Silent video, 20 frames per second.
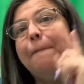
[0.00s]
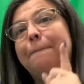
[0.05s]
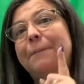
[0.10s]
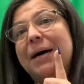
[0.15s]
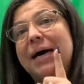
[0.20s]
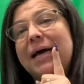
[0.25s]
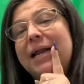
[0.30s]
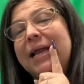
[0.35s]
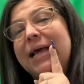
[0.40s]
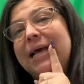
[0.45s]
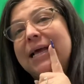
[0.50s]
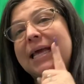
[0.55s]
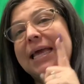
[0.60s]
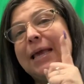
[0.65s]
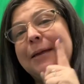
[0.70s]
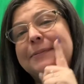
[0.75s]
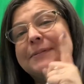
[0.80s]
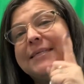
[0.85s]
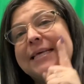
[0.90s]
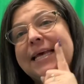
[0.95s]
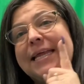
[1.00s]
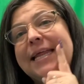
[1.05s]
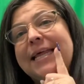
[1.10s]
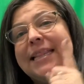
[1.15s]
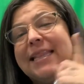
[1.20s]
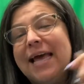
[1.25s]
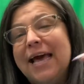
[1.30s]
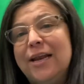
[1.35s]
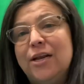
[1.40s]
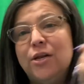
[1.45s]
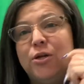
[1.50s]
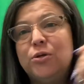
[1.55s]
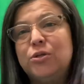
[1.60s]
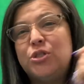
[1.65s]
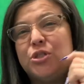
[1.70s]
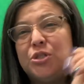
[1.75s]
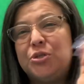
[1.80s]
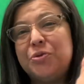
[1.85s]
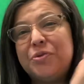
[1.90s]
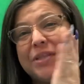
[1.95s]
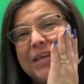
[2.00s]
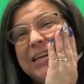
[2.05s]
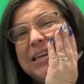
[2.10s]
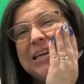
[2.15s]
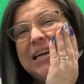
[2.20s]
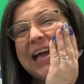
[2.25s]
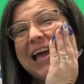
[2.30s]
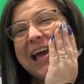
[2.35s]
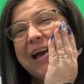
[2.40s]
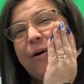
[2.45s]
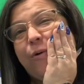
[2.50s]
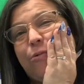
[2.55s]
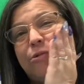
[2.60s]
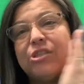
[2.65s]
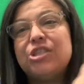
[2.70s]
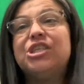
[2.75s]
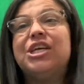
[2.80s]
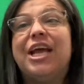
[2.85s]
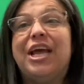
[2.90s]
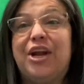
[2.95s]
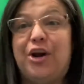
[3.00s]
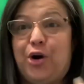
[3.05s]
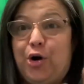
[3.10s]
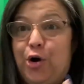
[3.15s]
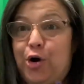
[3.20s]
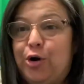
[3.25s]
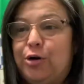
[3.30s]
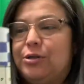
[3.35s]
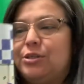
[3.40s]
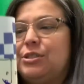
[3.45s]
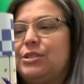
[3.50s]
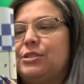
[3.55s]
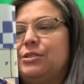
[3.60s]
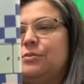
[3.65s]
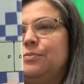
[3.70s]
but it keeps hitting that loose tooth and ouch, it hurts.